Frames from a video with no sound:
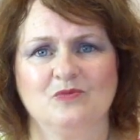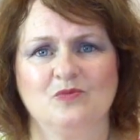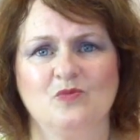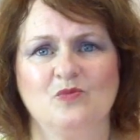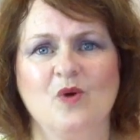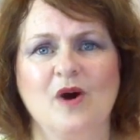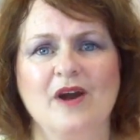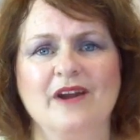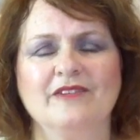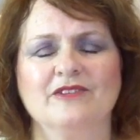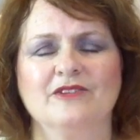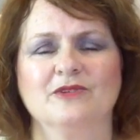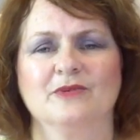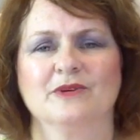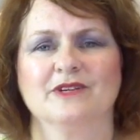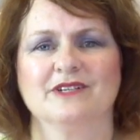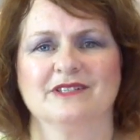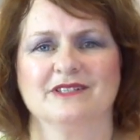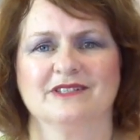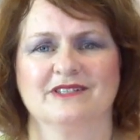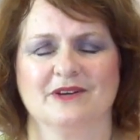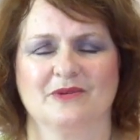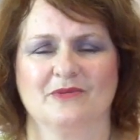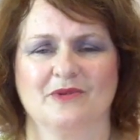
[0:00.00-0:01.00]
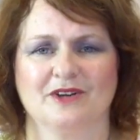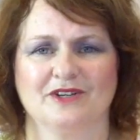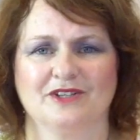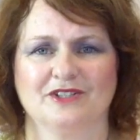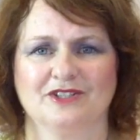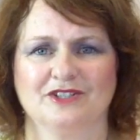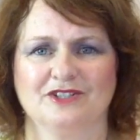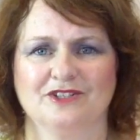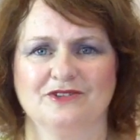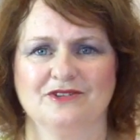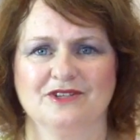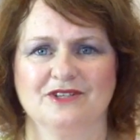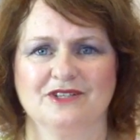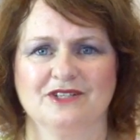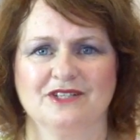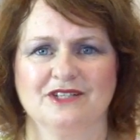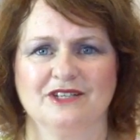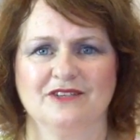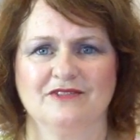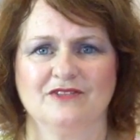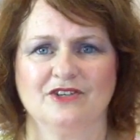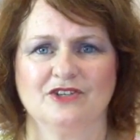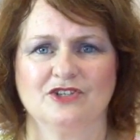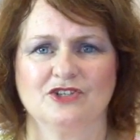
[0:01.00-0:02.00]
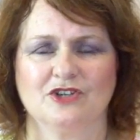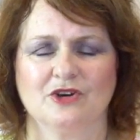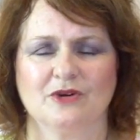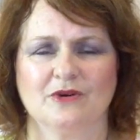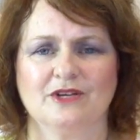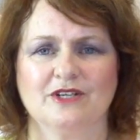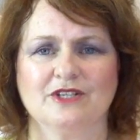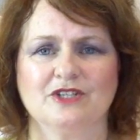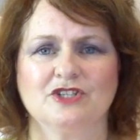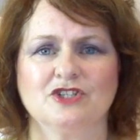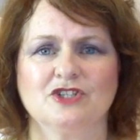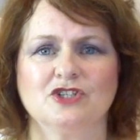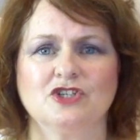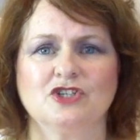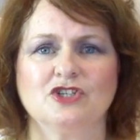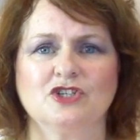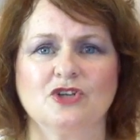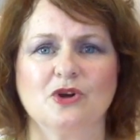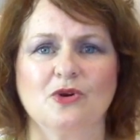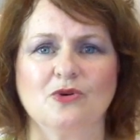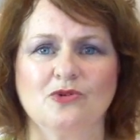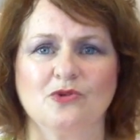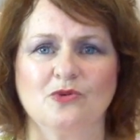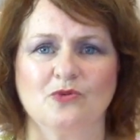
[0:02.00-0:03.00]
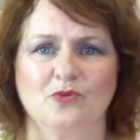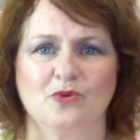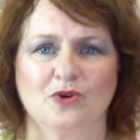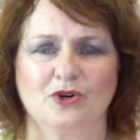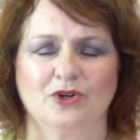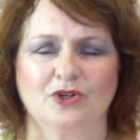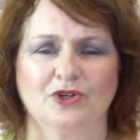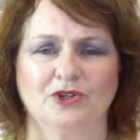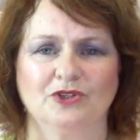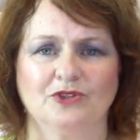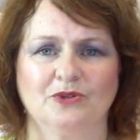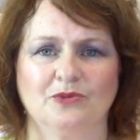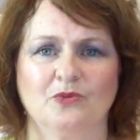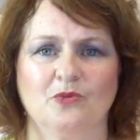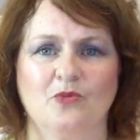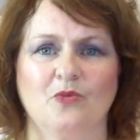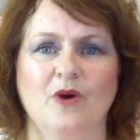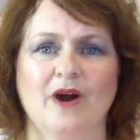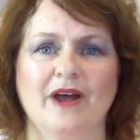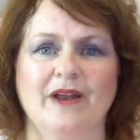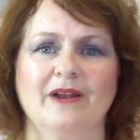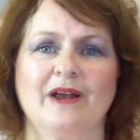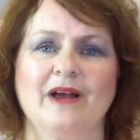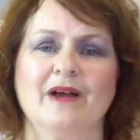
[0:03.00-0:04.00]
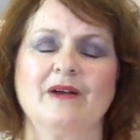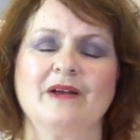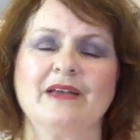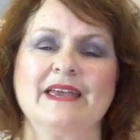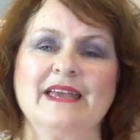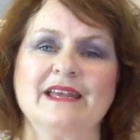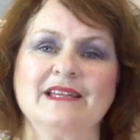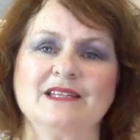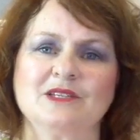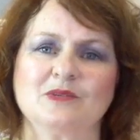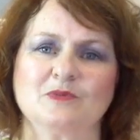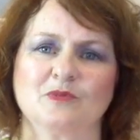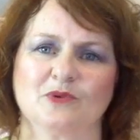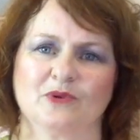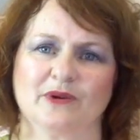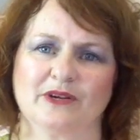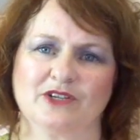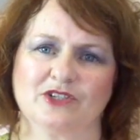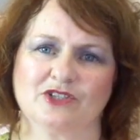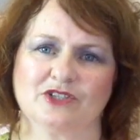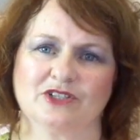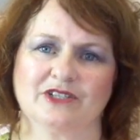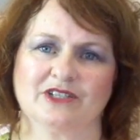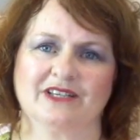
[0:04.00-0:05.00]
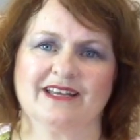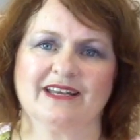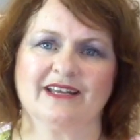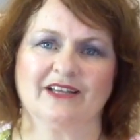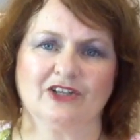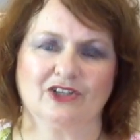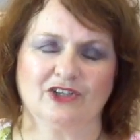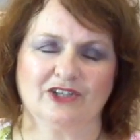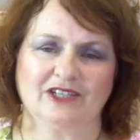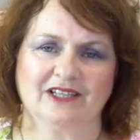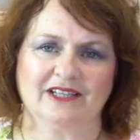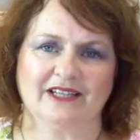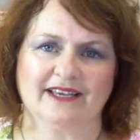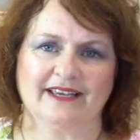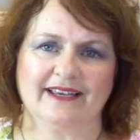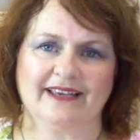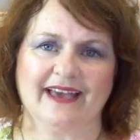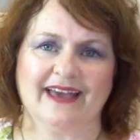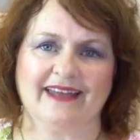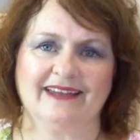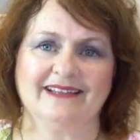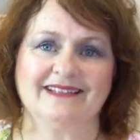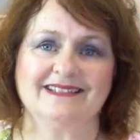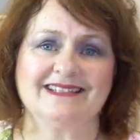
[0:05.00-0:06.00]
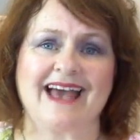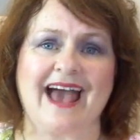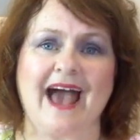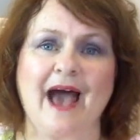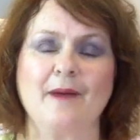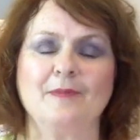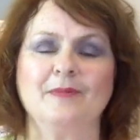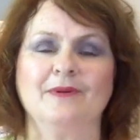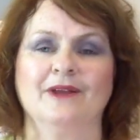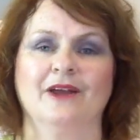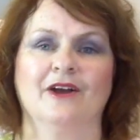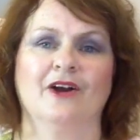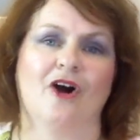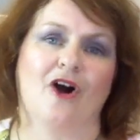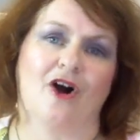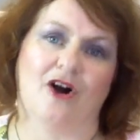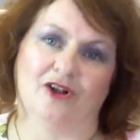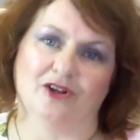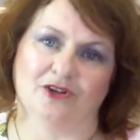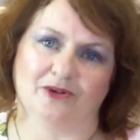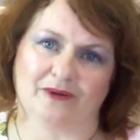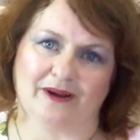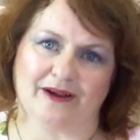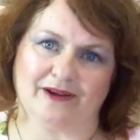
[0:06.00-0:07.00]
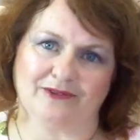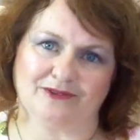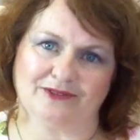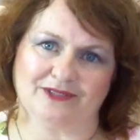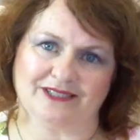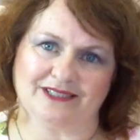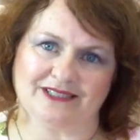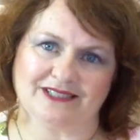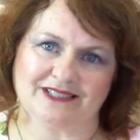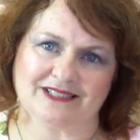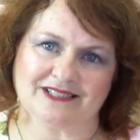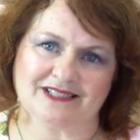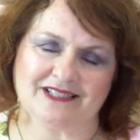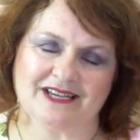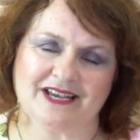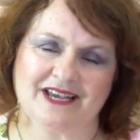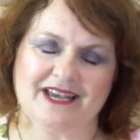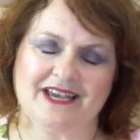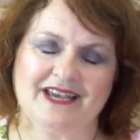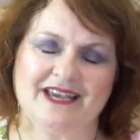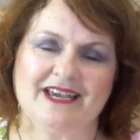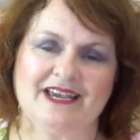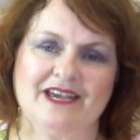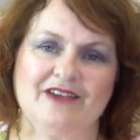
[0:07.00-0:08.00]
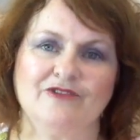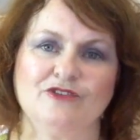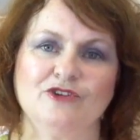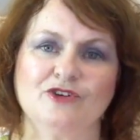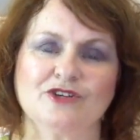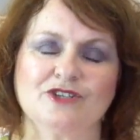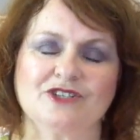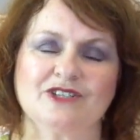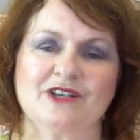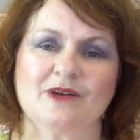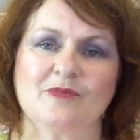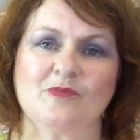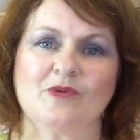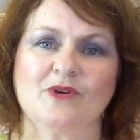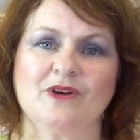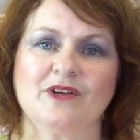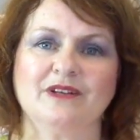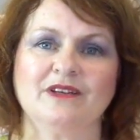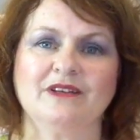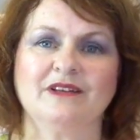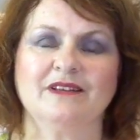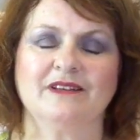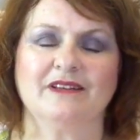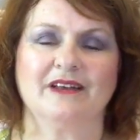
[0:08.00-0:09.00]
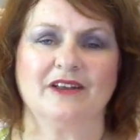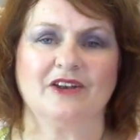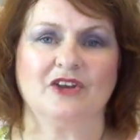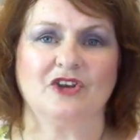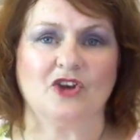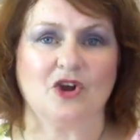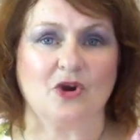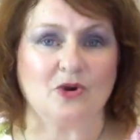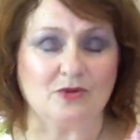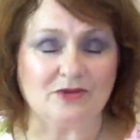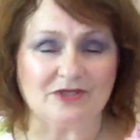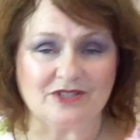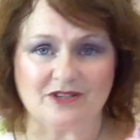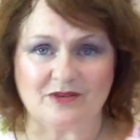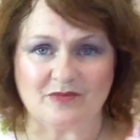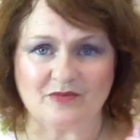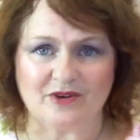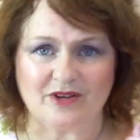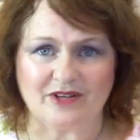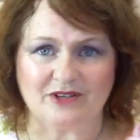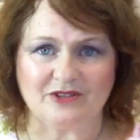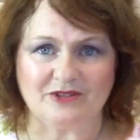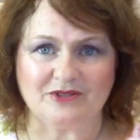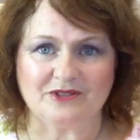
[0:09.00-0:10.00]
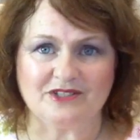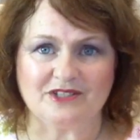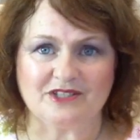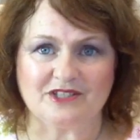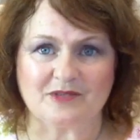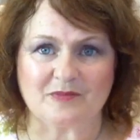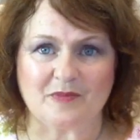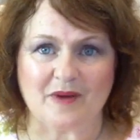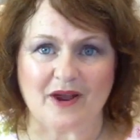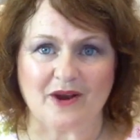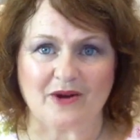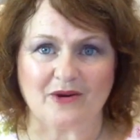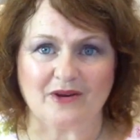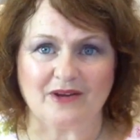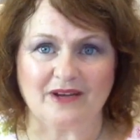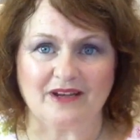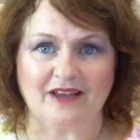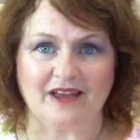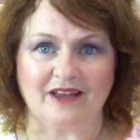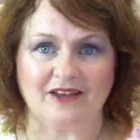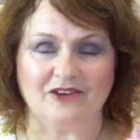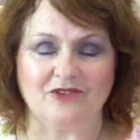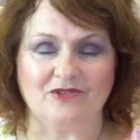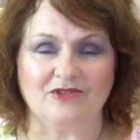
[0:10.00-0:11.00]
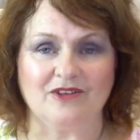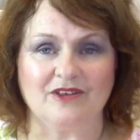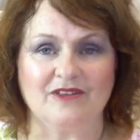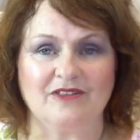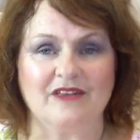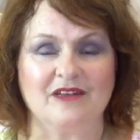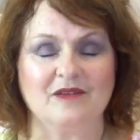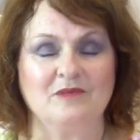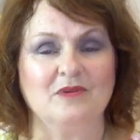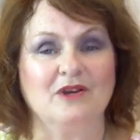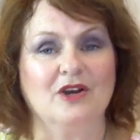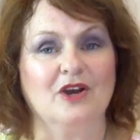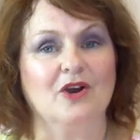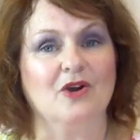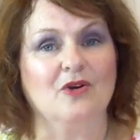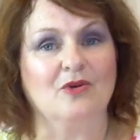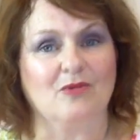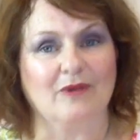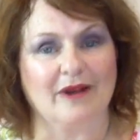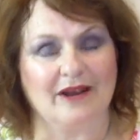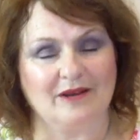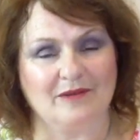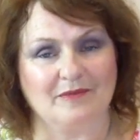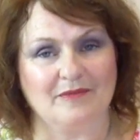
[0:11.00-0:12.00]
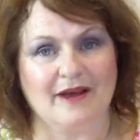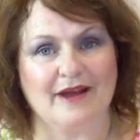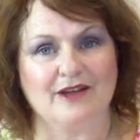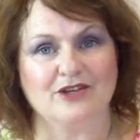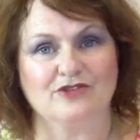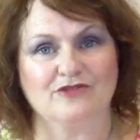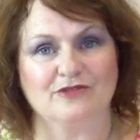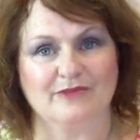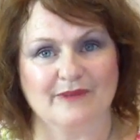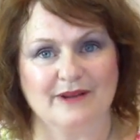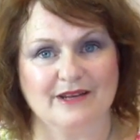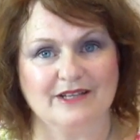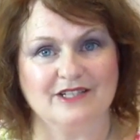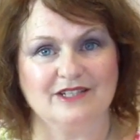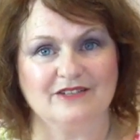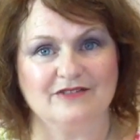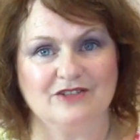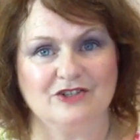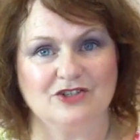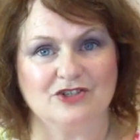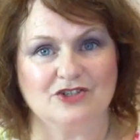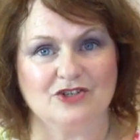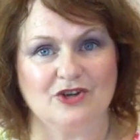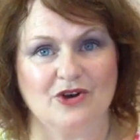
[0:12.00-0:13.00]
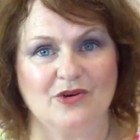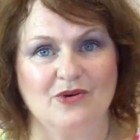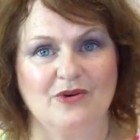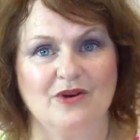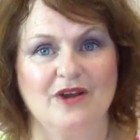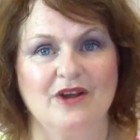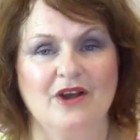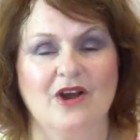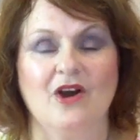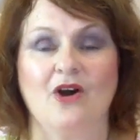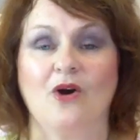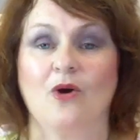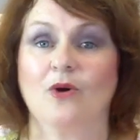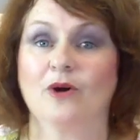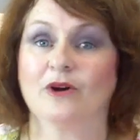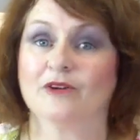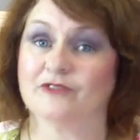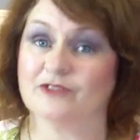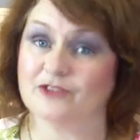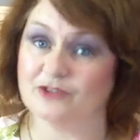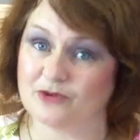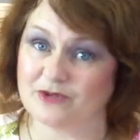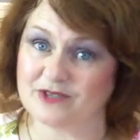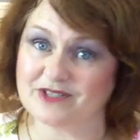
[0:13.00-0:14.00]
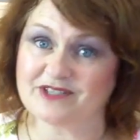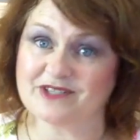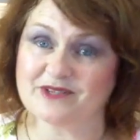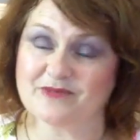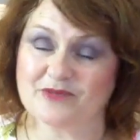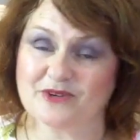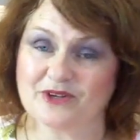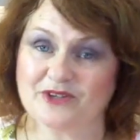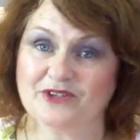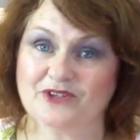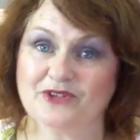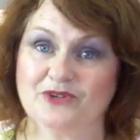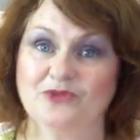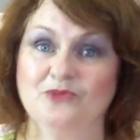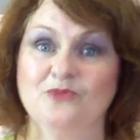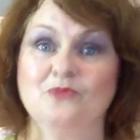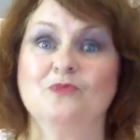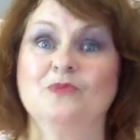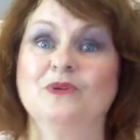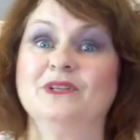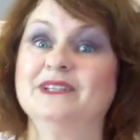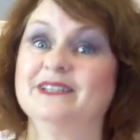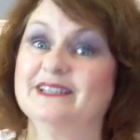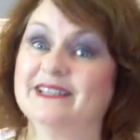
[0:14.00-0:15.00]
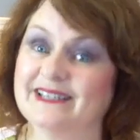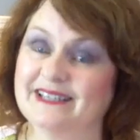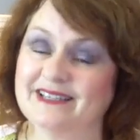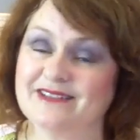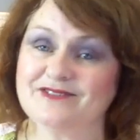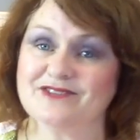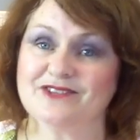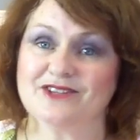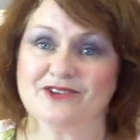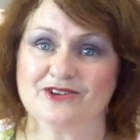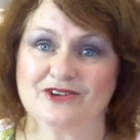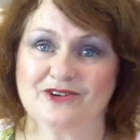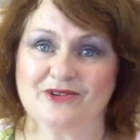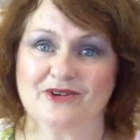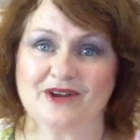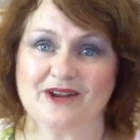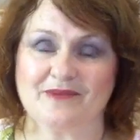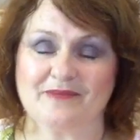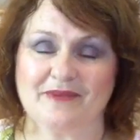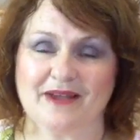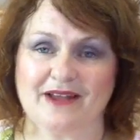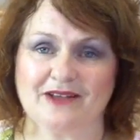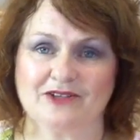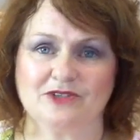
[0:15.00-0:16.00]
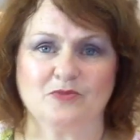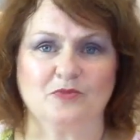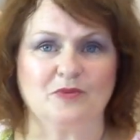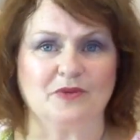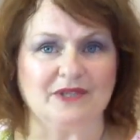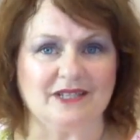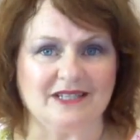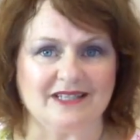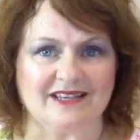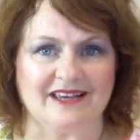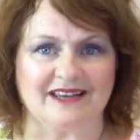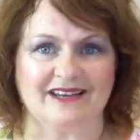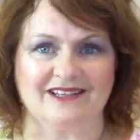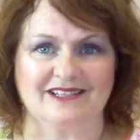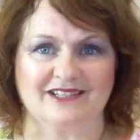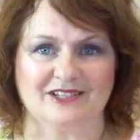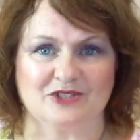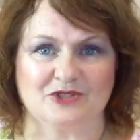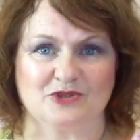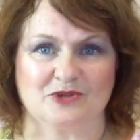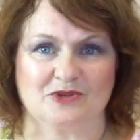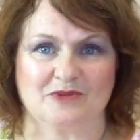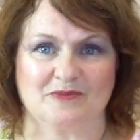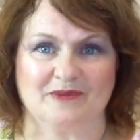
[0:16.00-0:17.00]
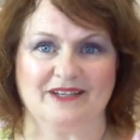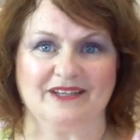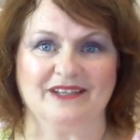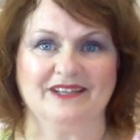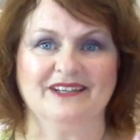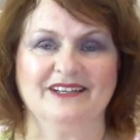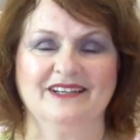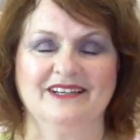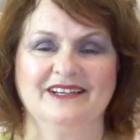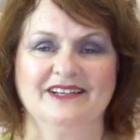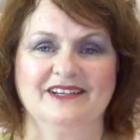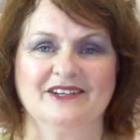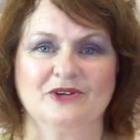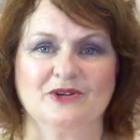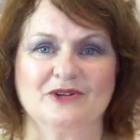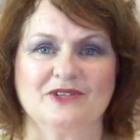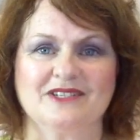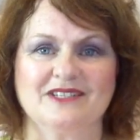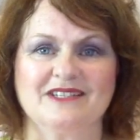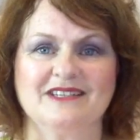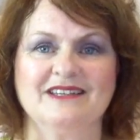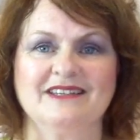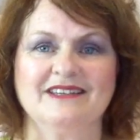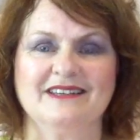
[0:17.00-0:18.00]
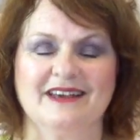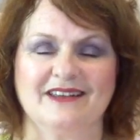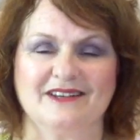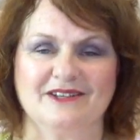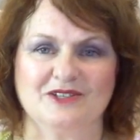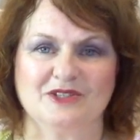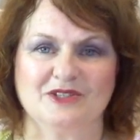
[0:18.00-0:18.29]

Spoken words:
one of the reasons I wanted to do this TV show is to show the world what inspiration can look like, and it's happening all around us. If you're someone that knows someone who's inspiring and you think they'd be a great match for my TV show, or if you're someone who believes they're a great match, please get in touch with me. Christine at